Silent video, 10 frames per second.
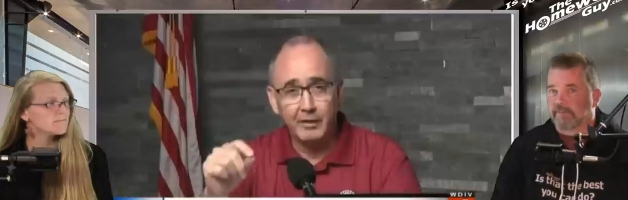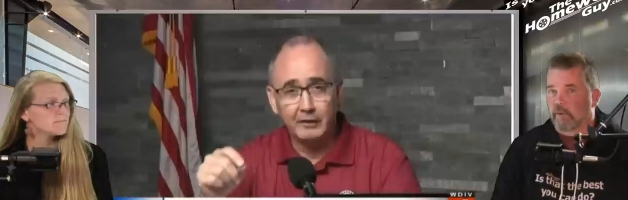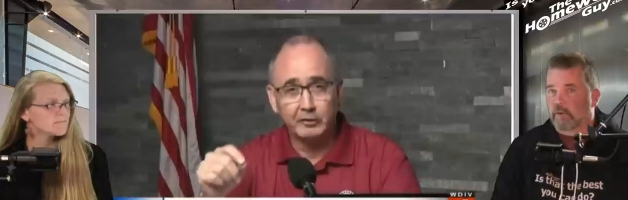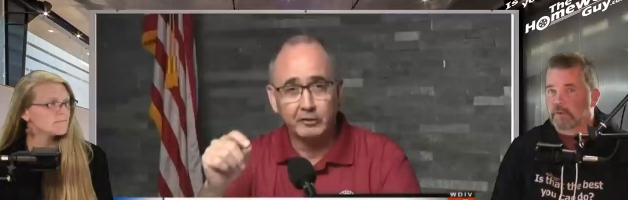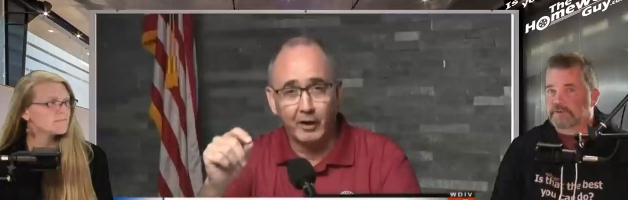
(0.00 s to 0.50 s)

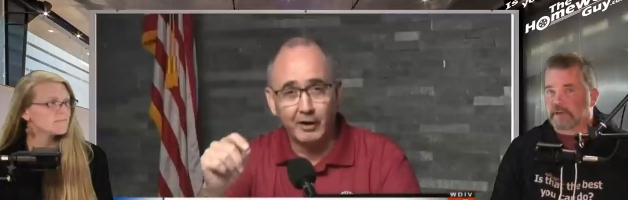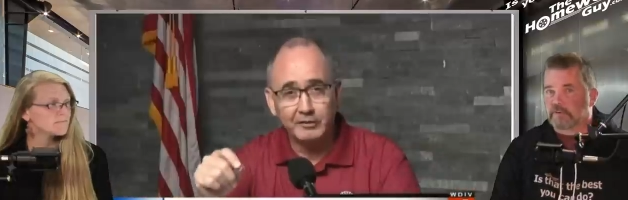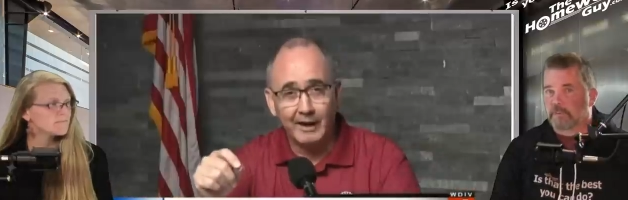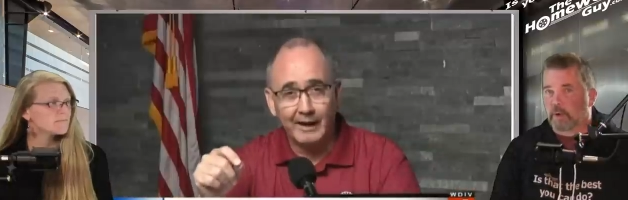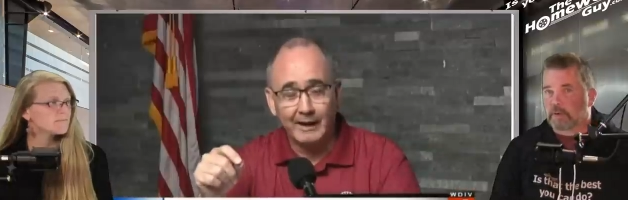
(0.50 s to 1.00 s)
Speaker 1: Ford, General
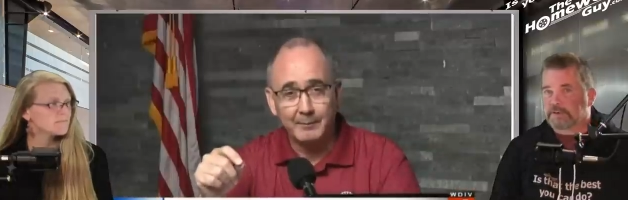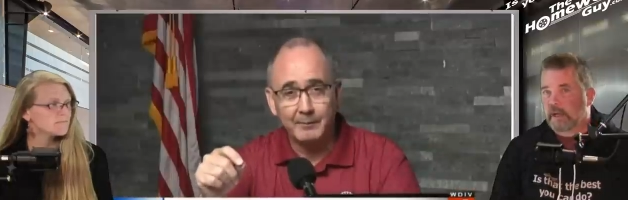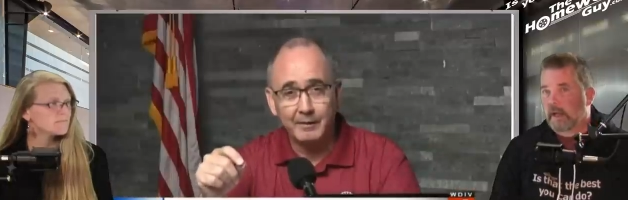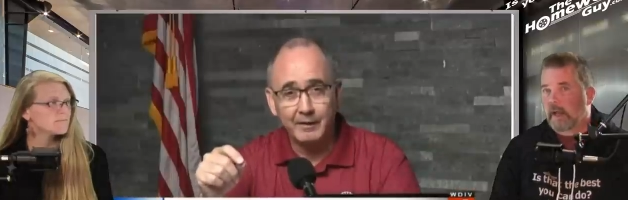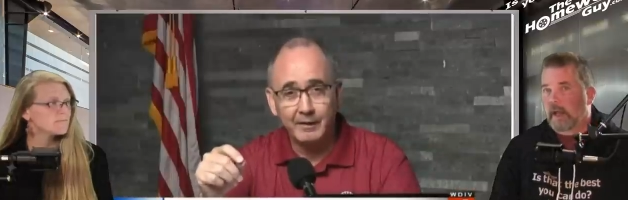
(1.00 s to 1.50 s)
Motors,
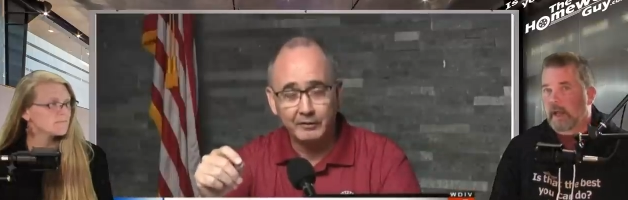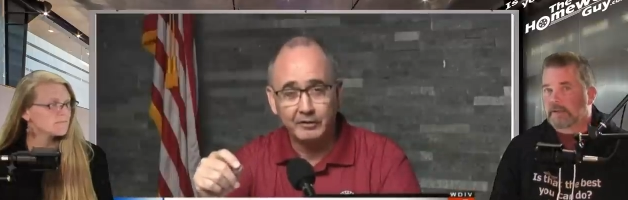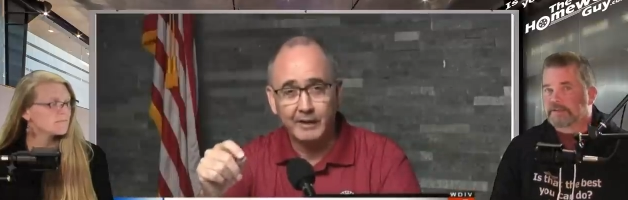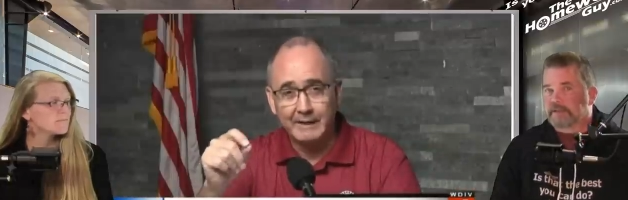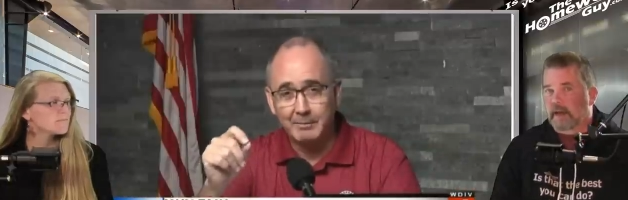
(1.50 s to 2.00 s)
and
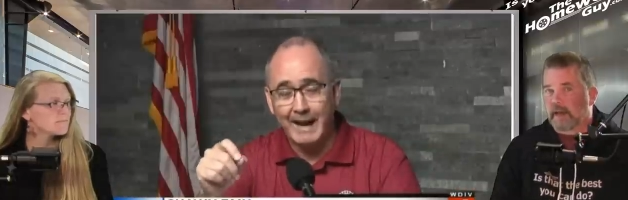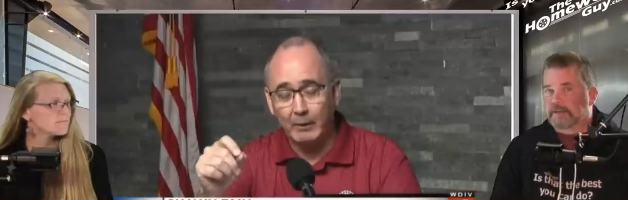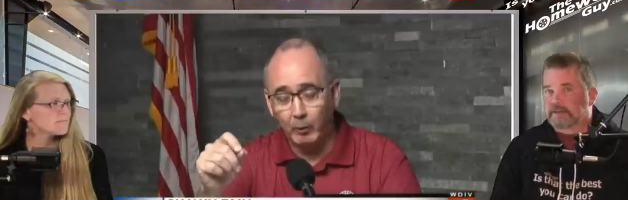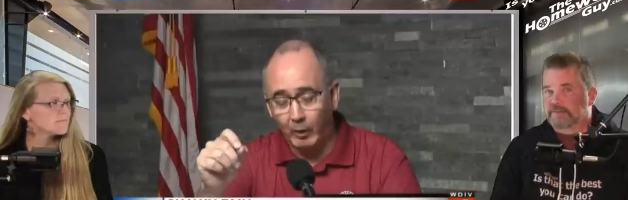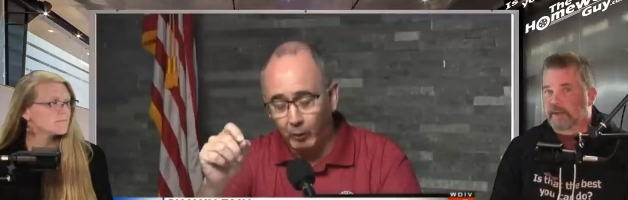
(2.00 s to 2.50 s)

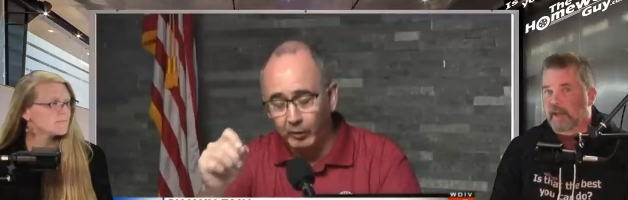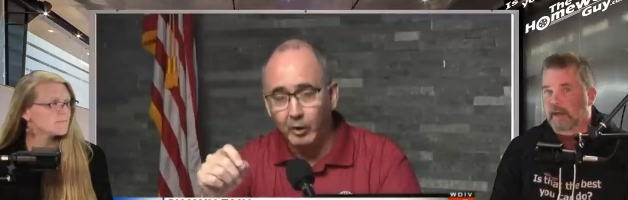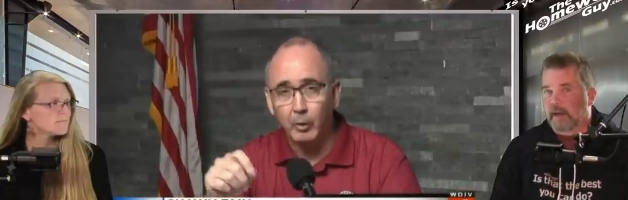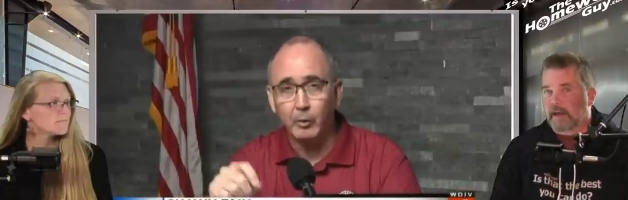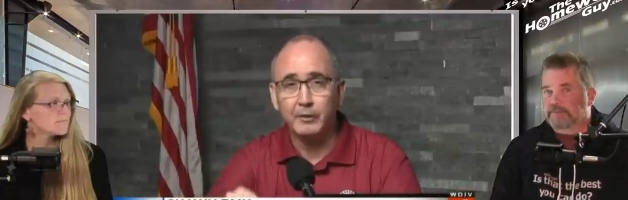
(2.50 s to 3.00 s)
Stellantis began
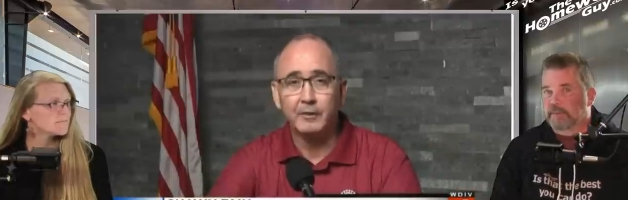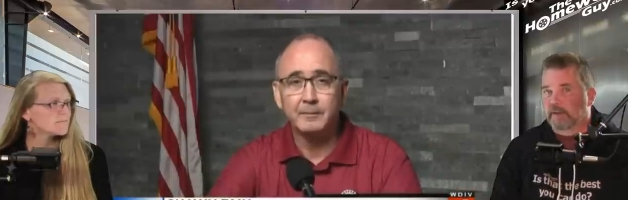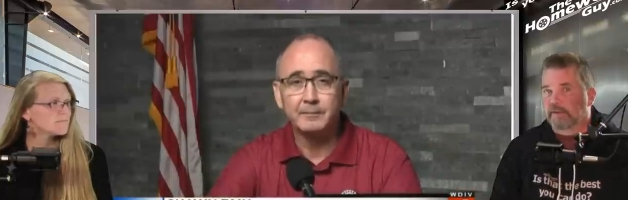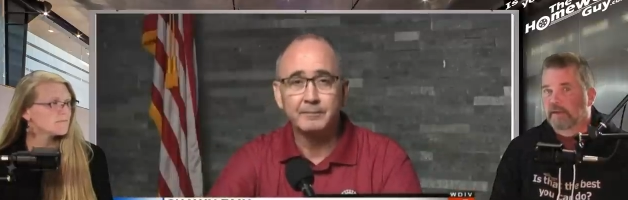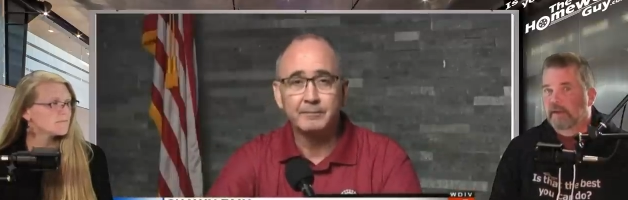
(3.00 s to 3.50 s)
last
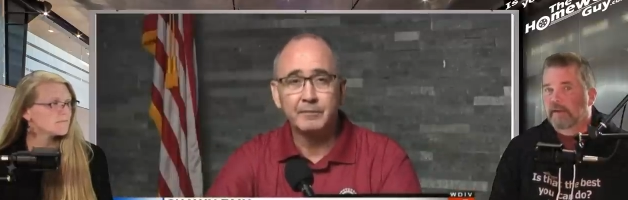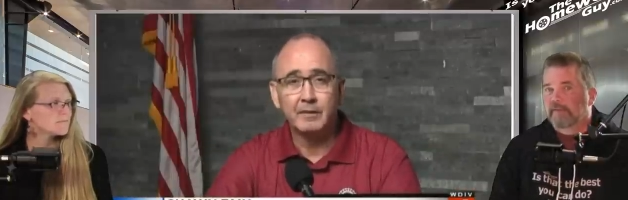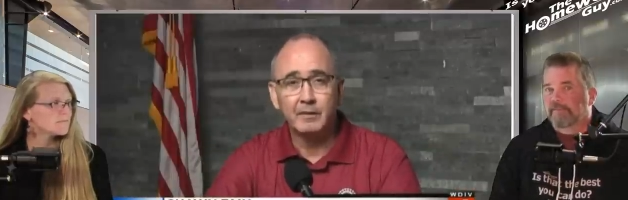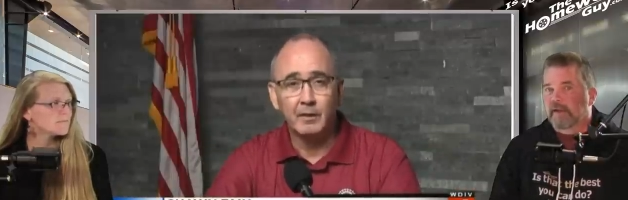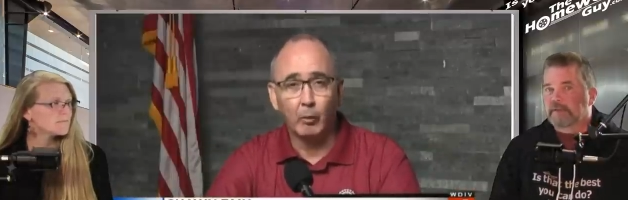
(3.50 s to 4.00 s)
month.
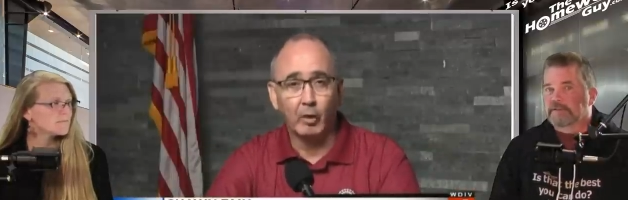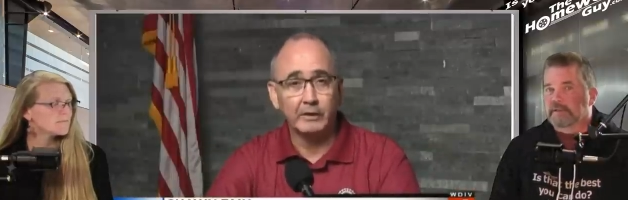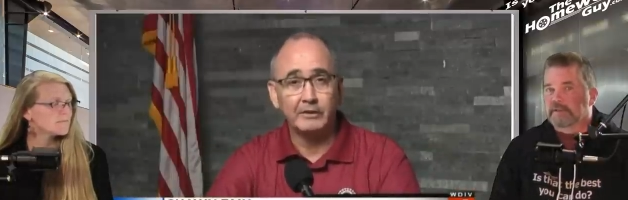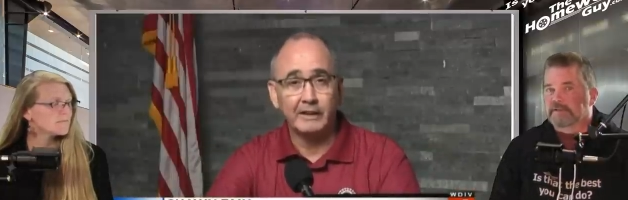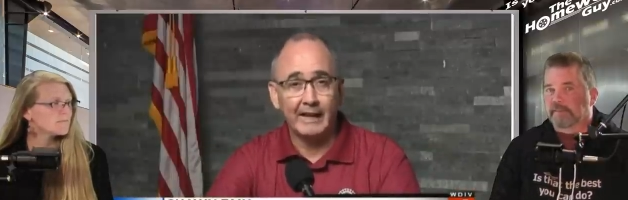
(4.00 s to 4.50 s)
Fain said
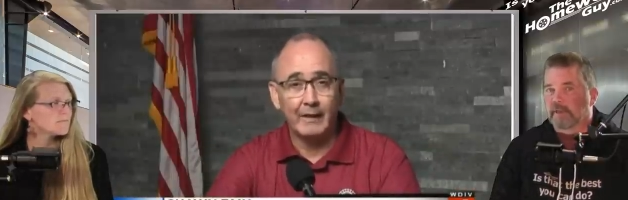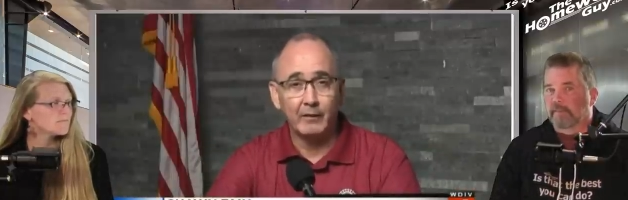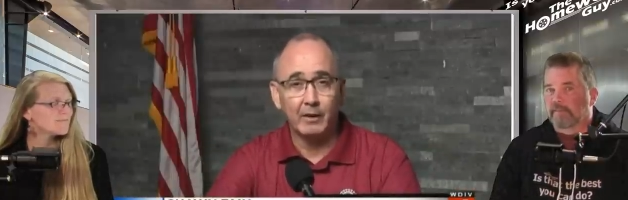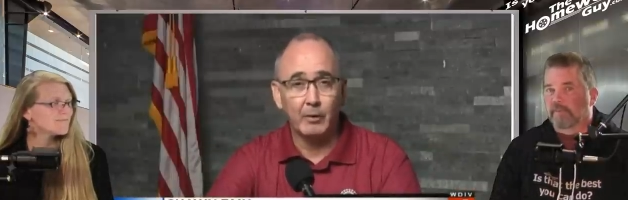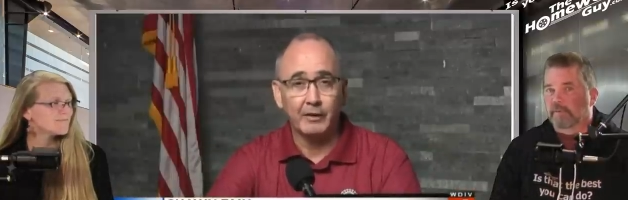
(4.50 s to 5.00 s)
the September
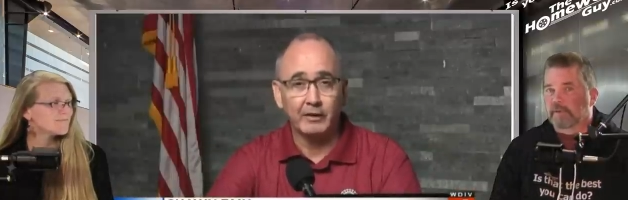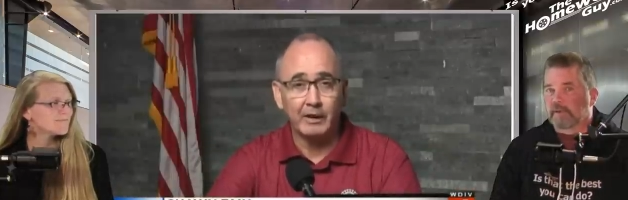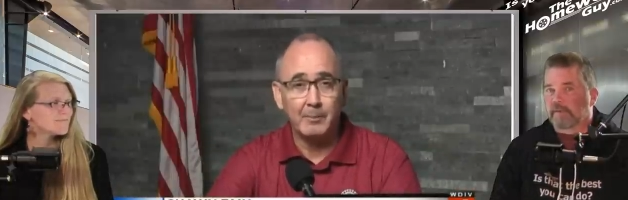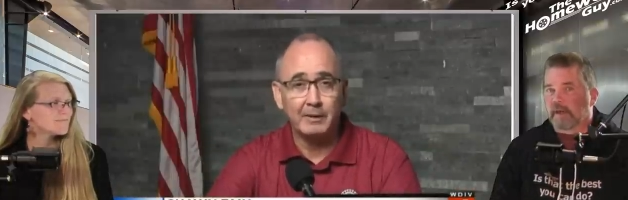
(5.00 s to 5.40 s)
fourteenth